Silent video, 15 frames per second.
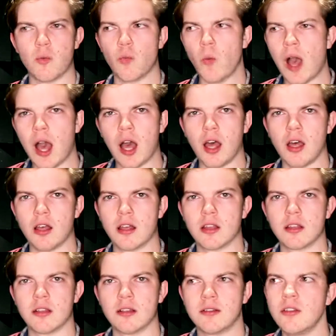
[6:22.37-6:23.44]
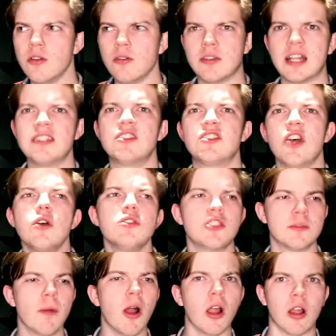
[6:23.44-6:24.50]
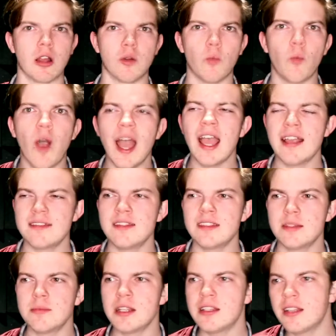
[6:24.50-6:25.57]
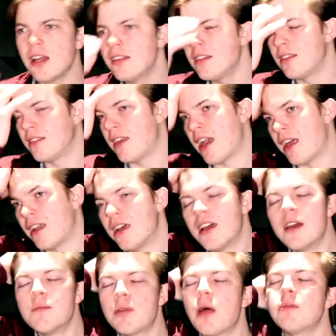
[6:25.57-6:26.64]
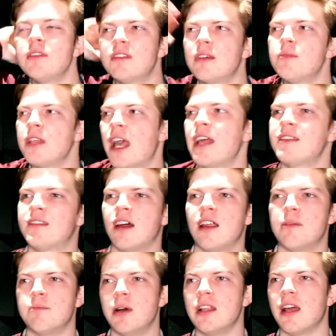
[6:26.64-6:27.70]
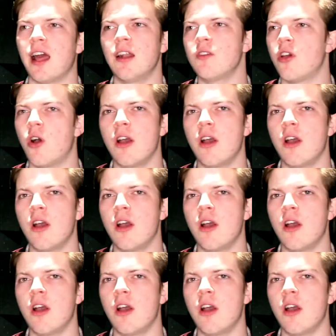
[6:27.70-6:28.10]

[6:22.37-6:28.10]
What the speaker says: What? Dude, that's so smart. Why hasn't somebody done this yet? Probably somebody has done it, but I don't know.